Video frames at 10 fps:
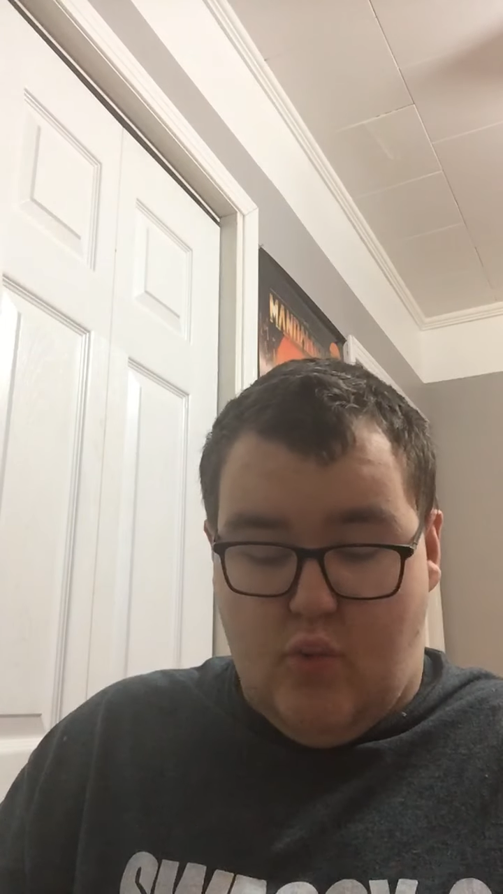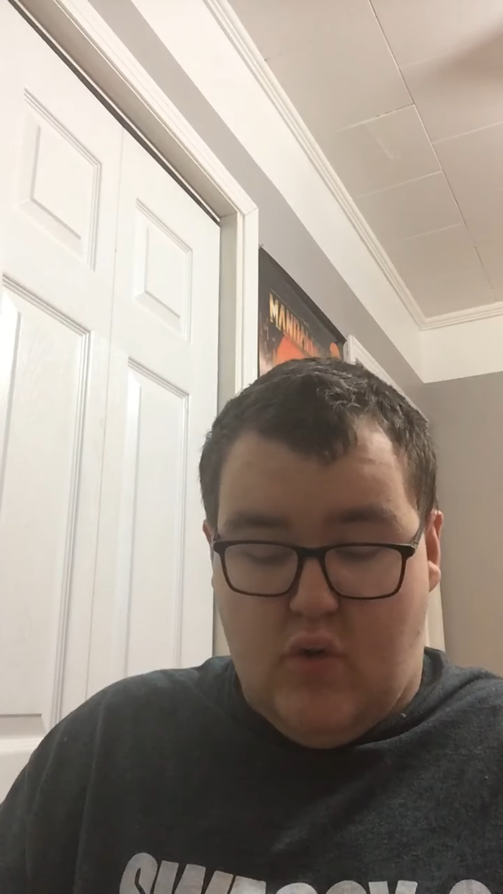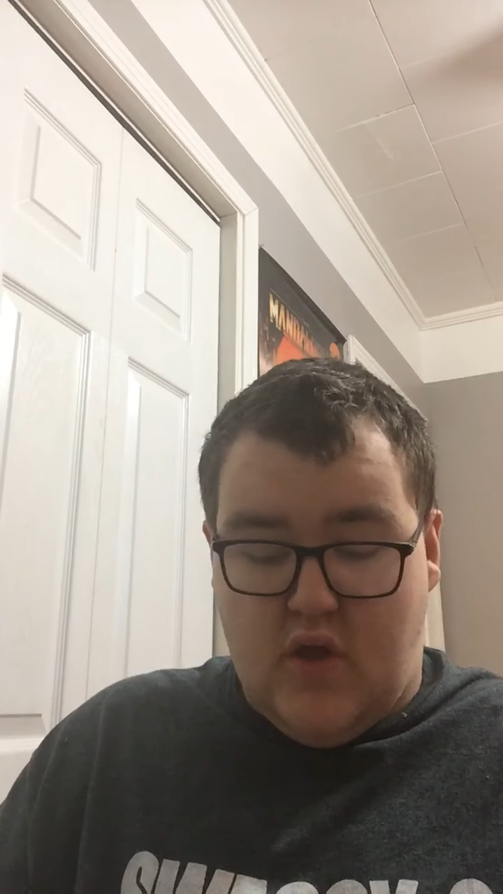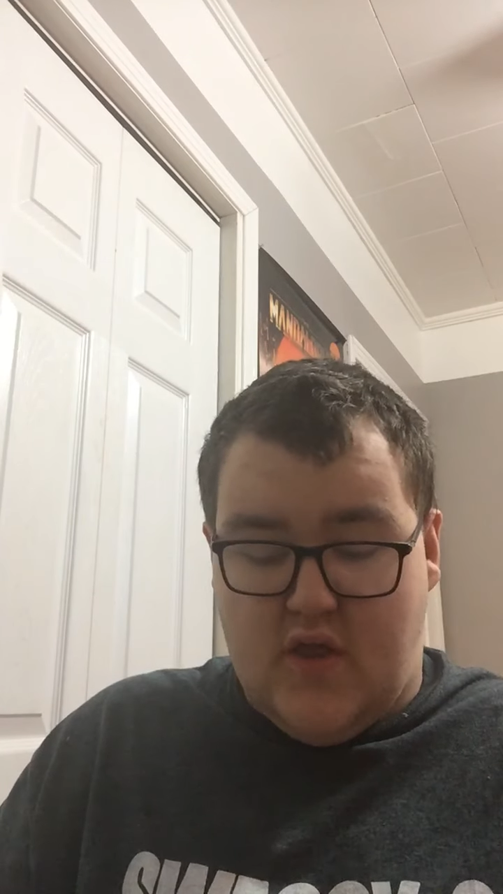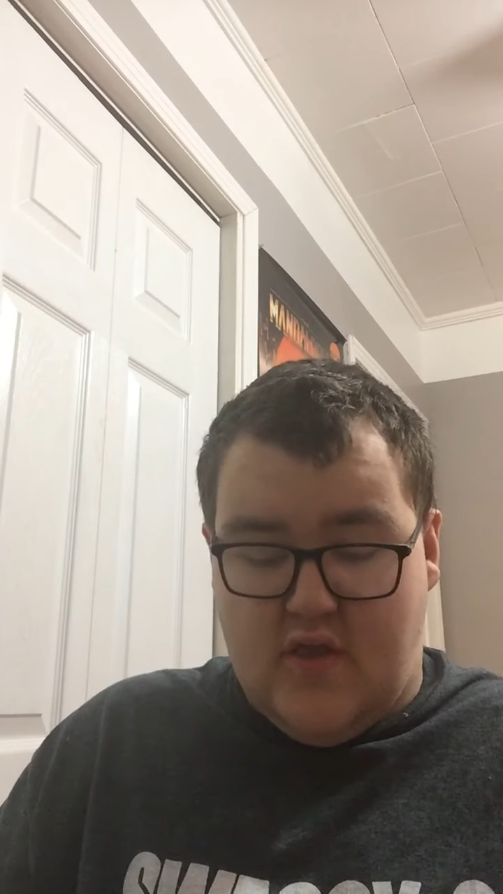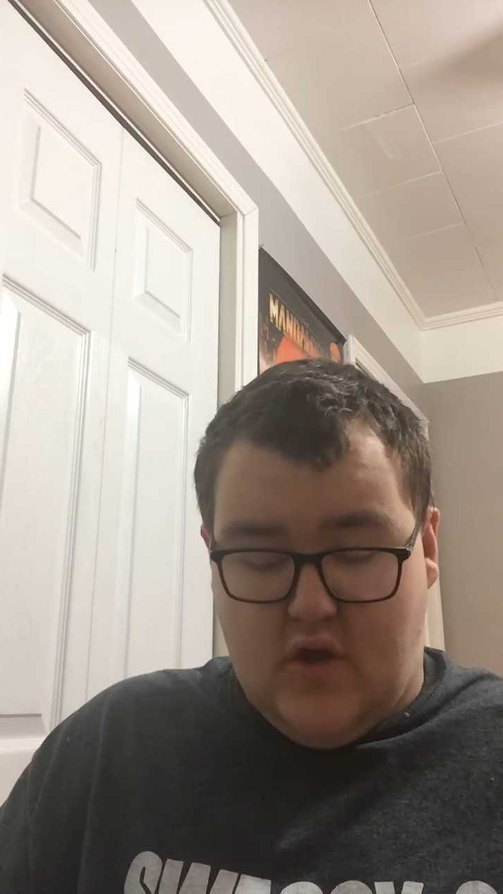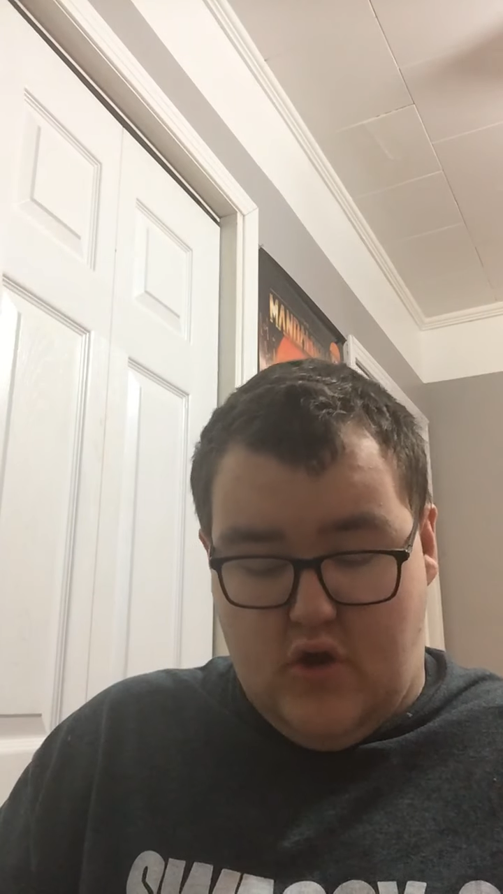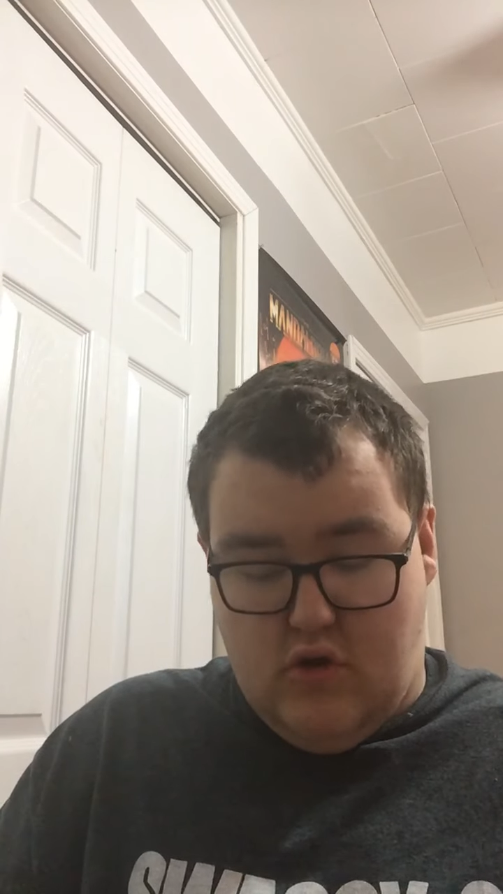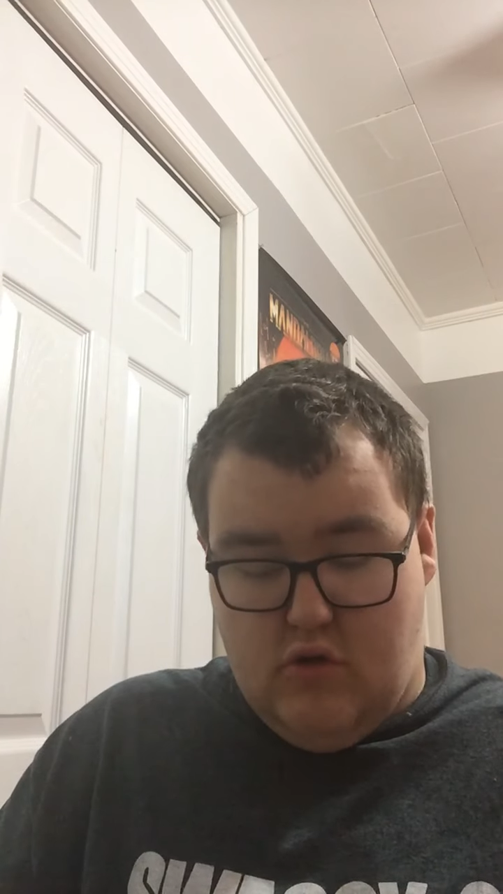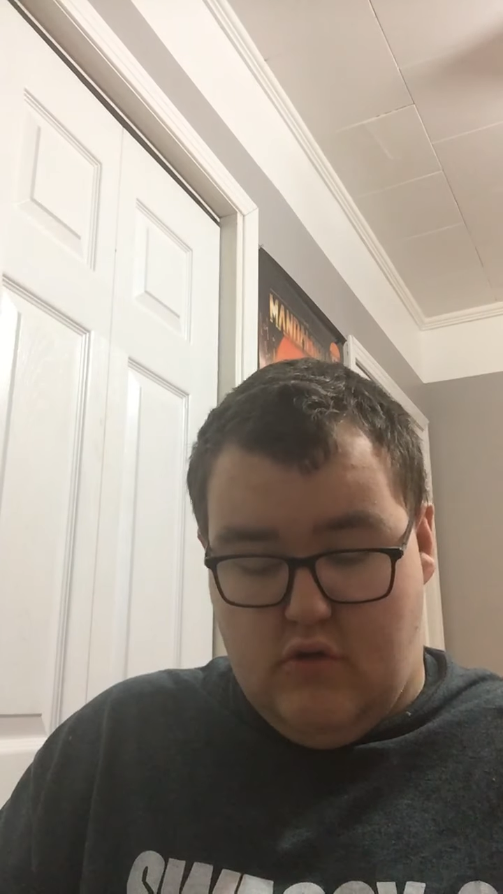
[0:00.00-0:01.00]
one
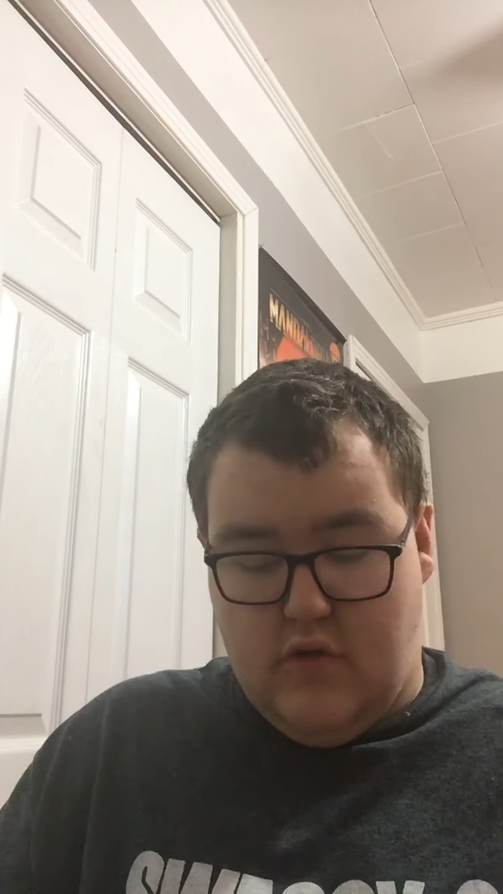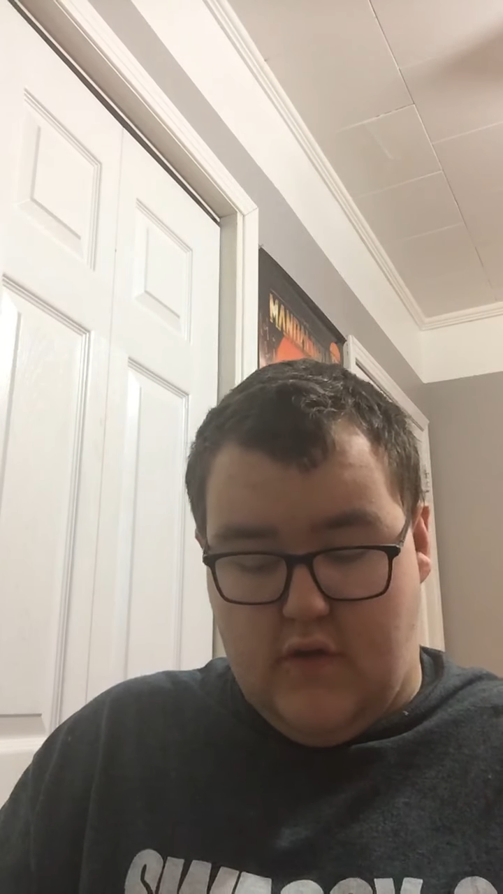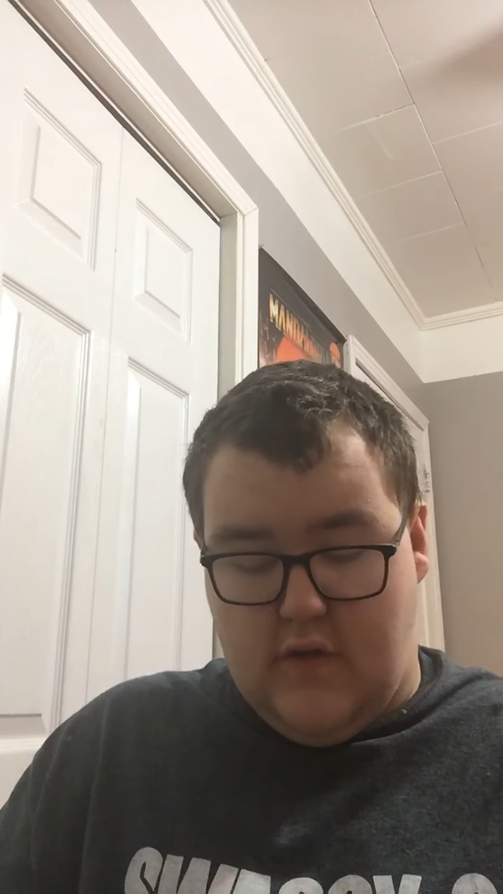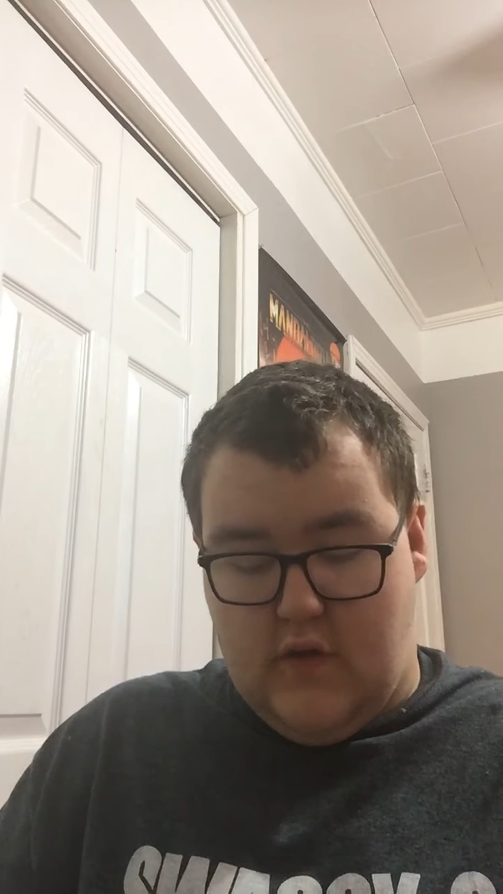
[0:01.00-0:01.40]
girl